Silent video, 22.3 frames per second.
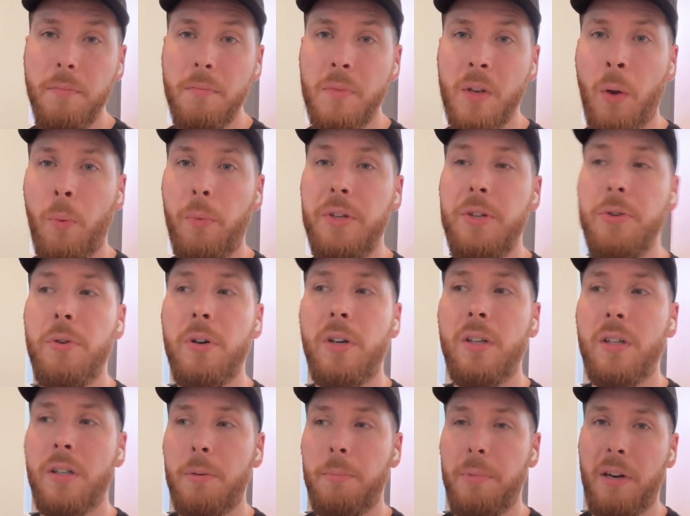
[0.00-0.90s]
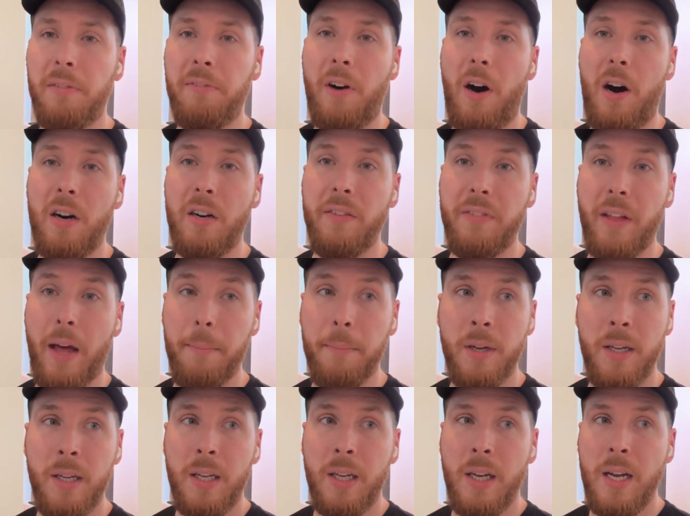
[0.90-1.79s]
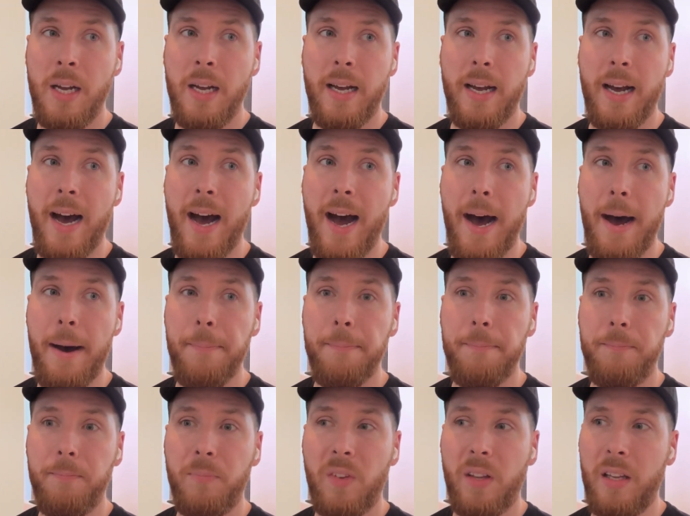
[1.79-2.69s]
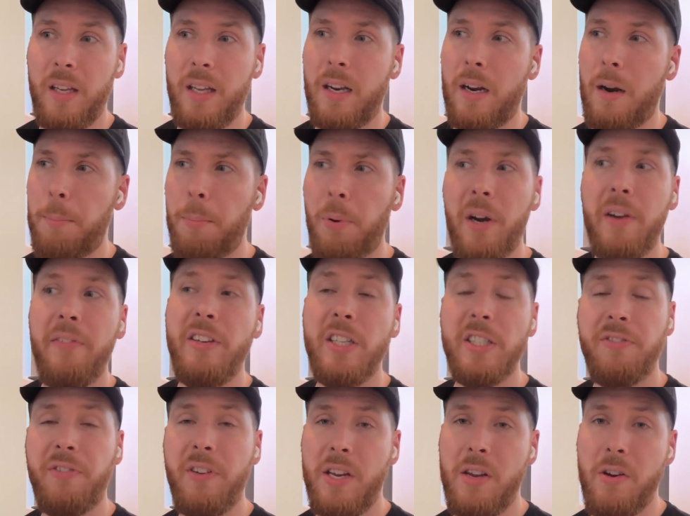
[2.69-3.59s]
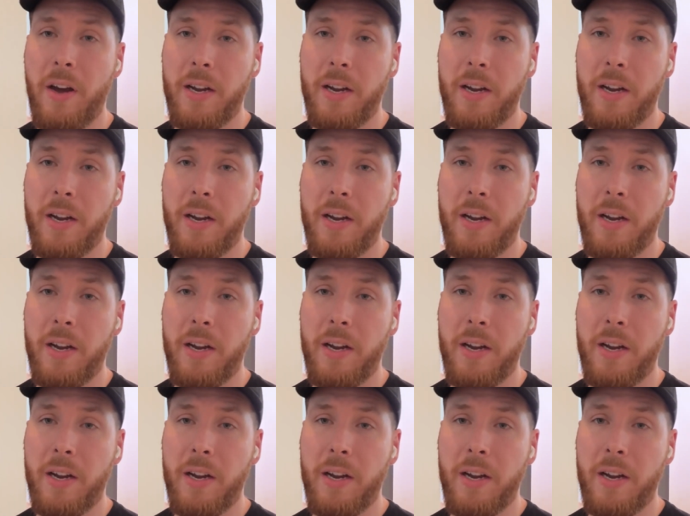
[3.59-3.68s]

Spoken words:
We do a little bit of all of them. In a previous video,